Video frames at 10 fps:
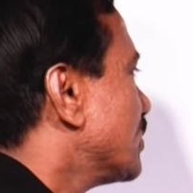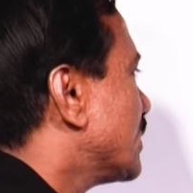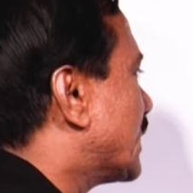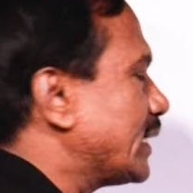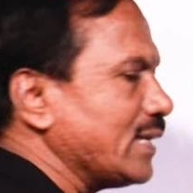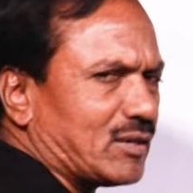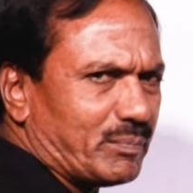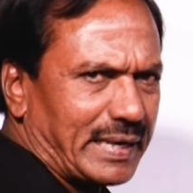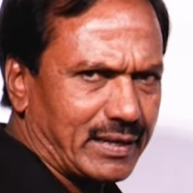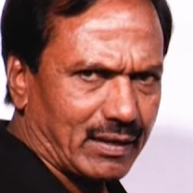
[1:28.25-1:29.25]
Gregor
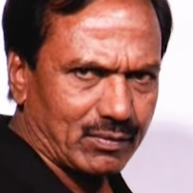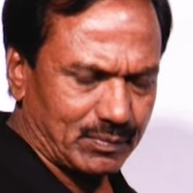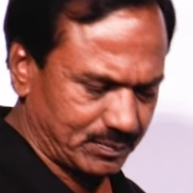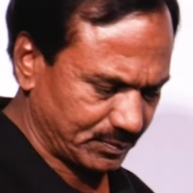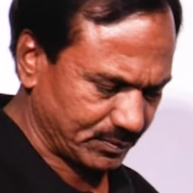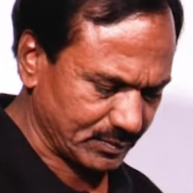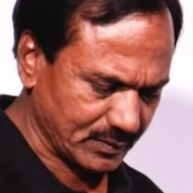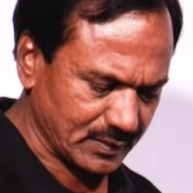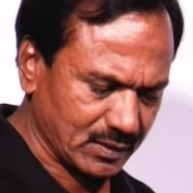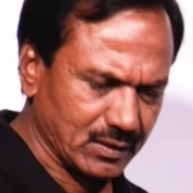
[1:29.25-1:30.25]
Mendel,
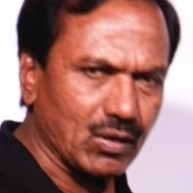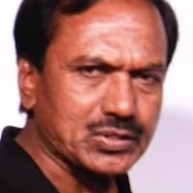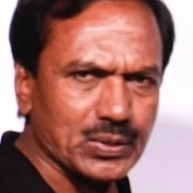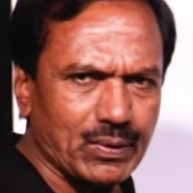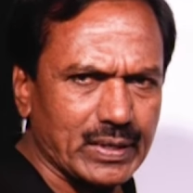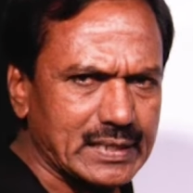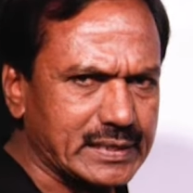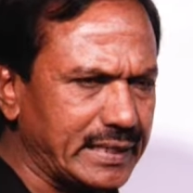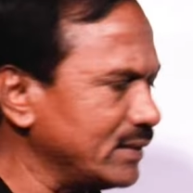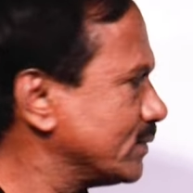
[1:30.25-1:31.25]
also called as
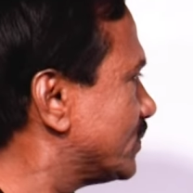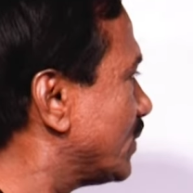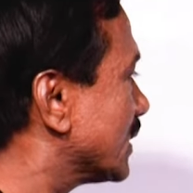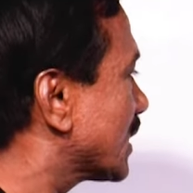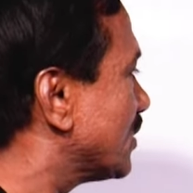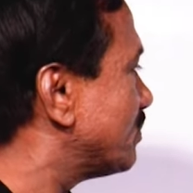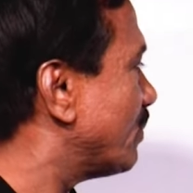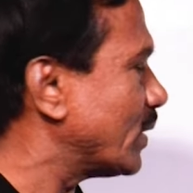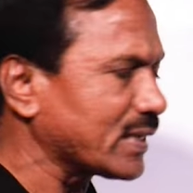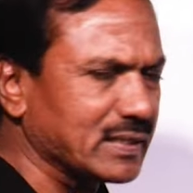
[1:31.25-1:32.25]
the father of
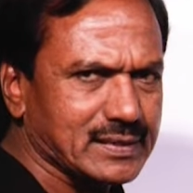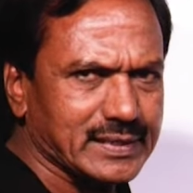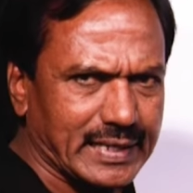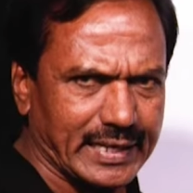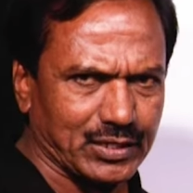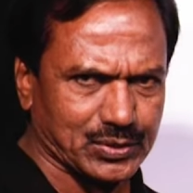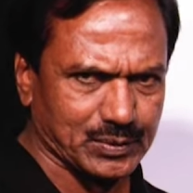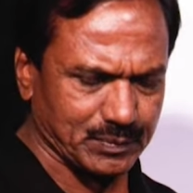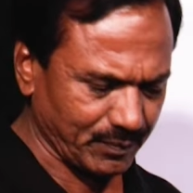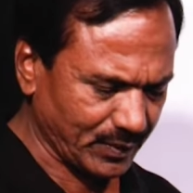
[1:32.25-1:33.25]
modern genetics,